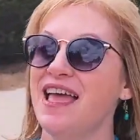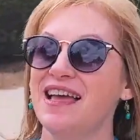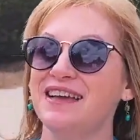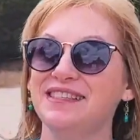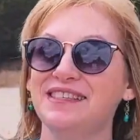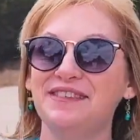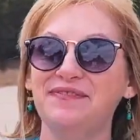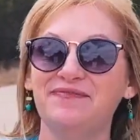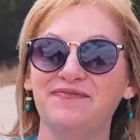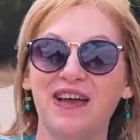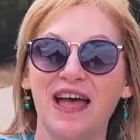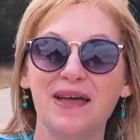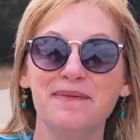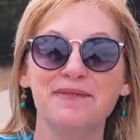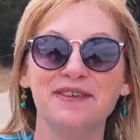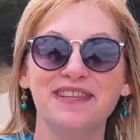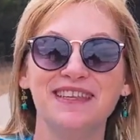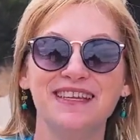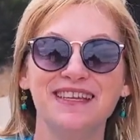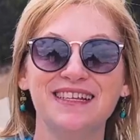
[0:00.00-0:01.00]
as
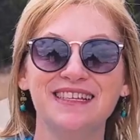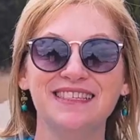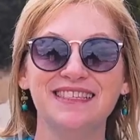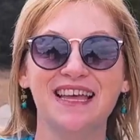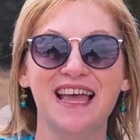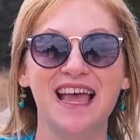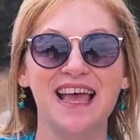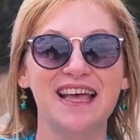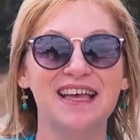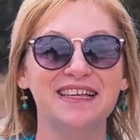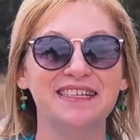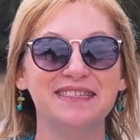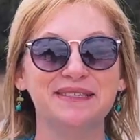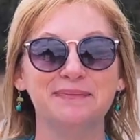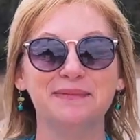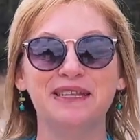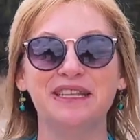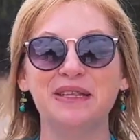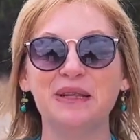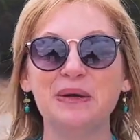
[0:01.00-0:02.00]
fabulous as
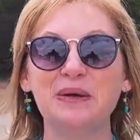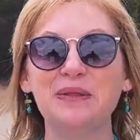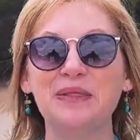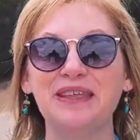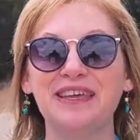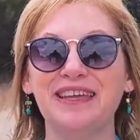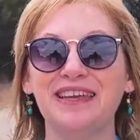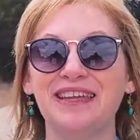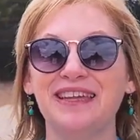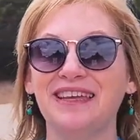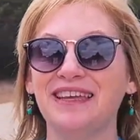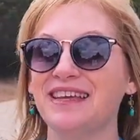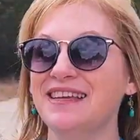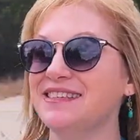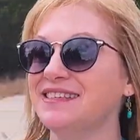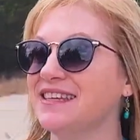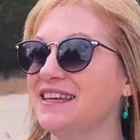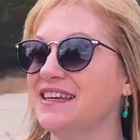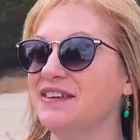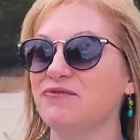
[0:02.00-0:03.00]
Midlothian
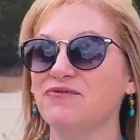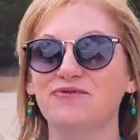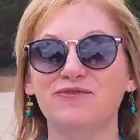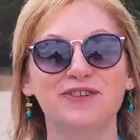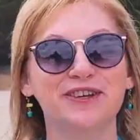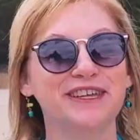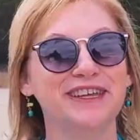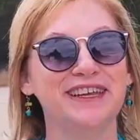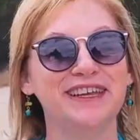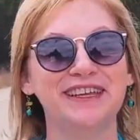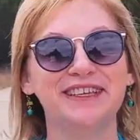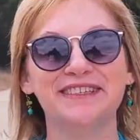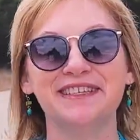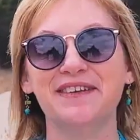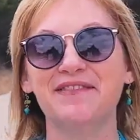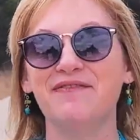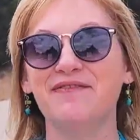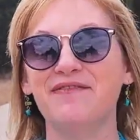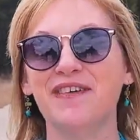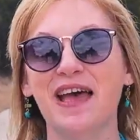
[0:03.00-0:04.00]
is, and it really is
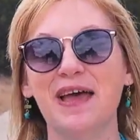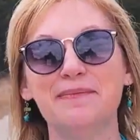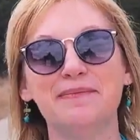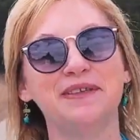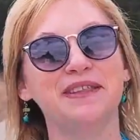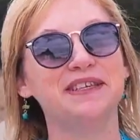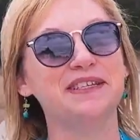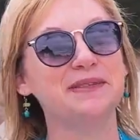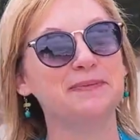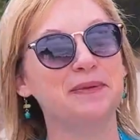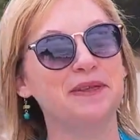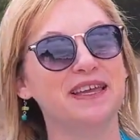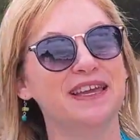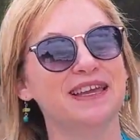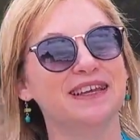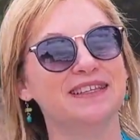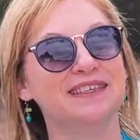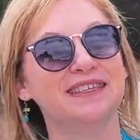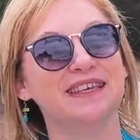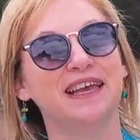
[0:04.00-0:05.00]
a fabulous
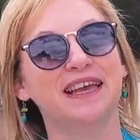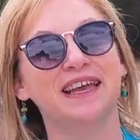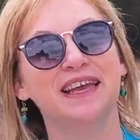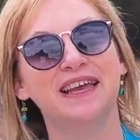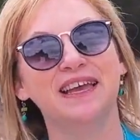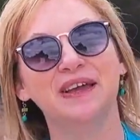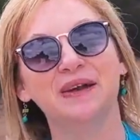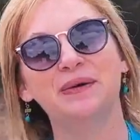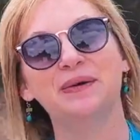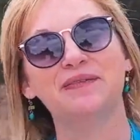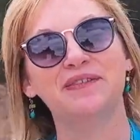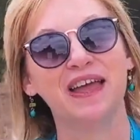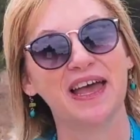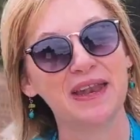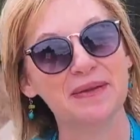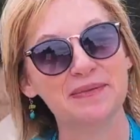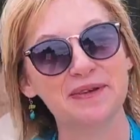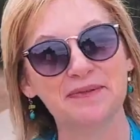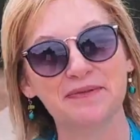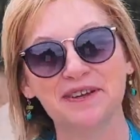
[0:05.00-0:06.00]
place, we've
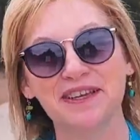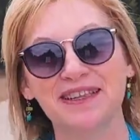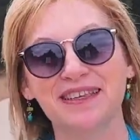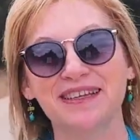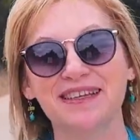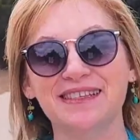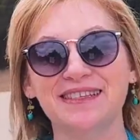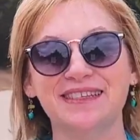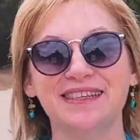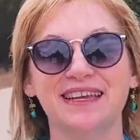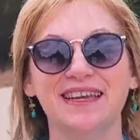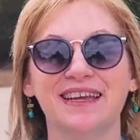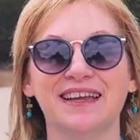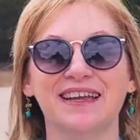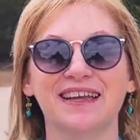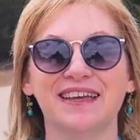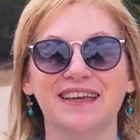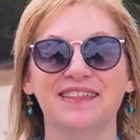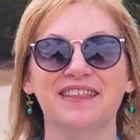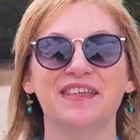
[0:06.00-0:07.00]
got to be realistic
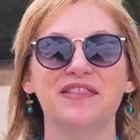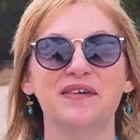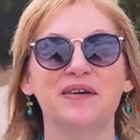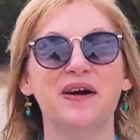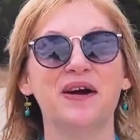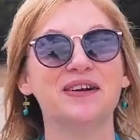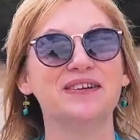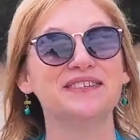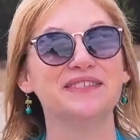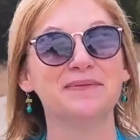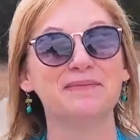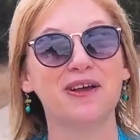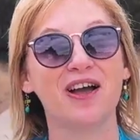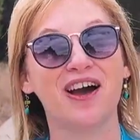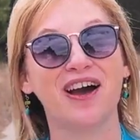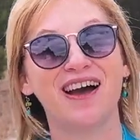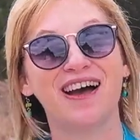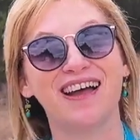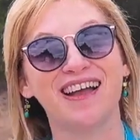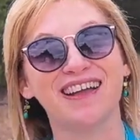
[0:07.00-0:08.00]
that there are some
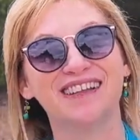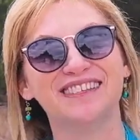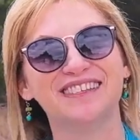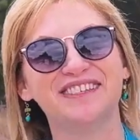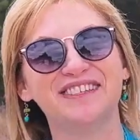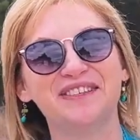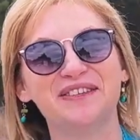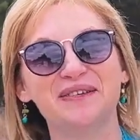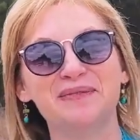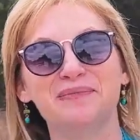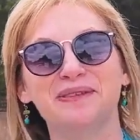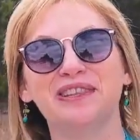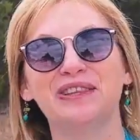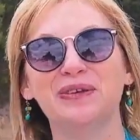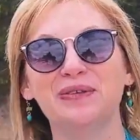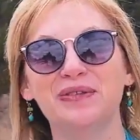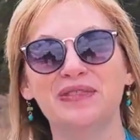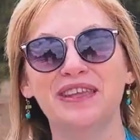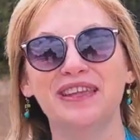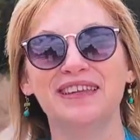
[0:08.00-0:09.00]
cons to
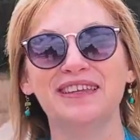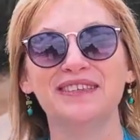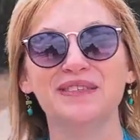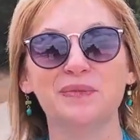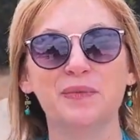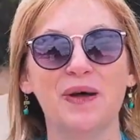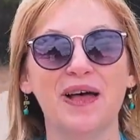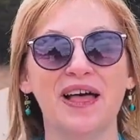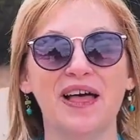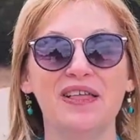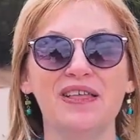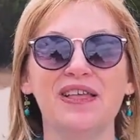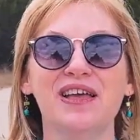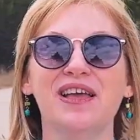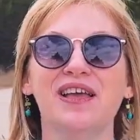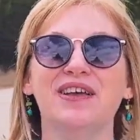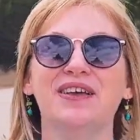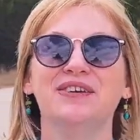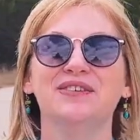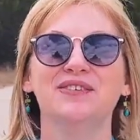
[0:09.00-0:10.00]
Midlothian as well.
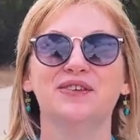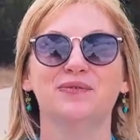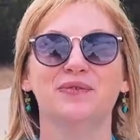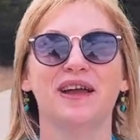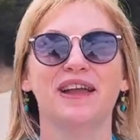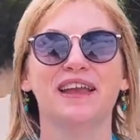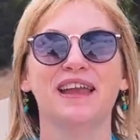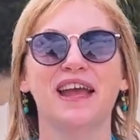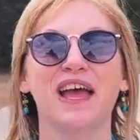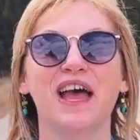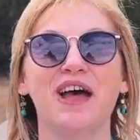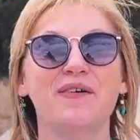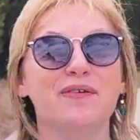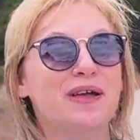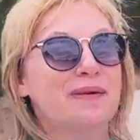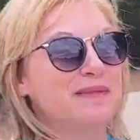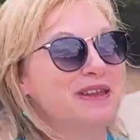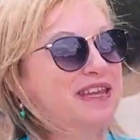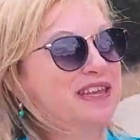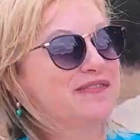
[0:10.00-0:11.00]
So right now,
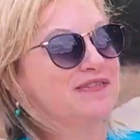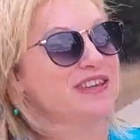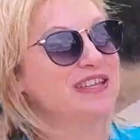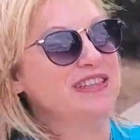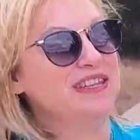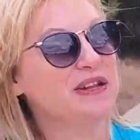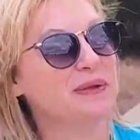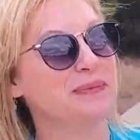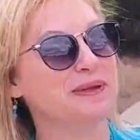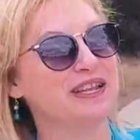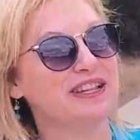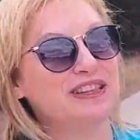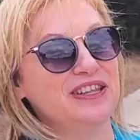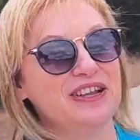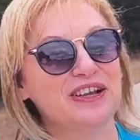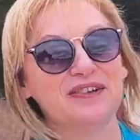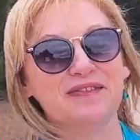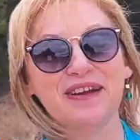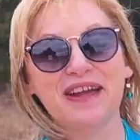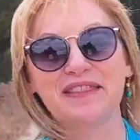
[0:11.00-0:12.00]
I'm going to give you a little bit of
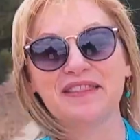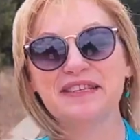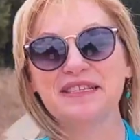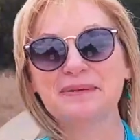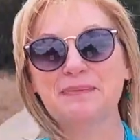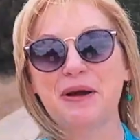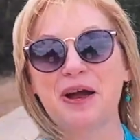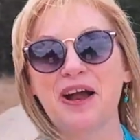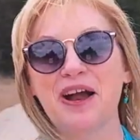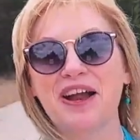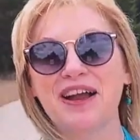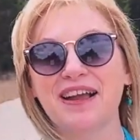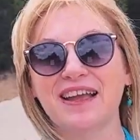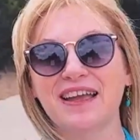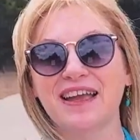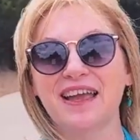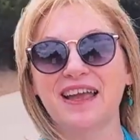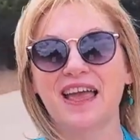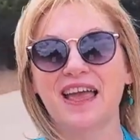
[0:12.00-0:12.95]
look around this park,